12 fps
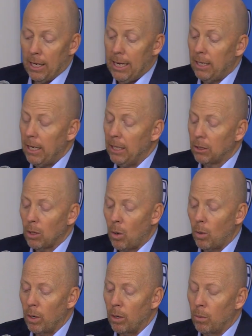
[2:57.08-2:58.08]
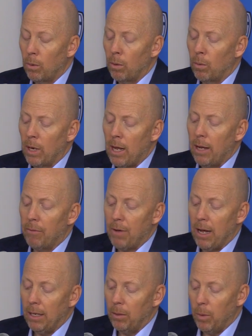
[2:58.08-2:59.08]
He's all. When I
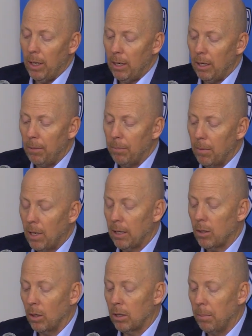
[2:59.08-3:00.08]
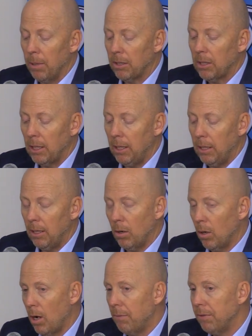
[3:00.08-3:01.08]
evaluated him, I thought the best thing he did
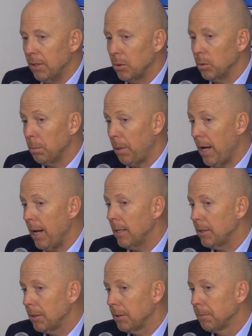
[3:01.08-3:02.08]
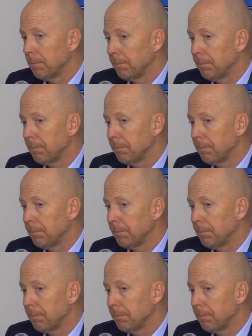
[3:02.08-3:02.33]
on offense was pass,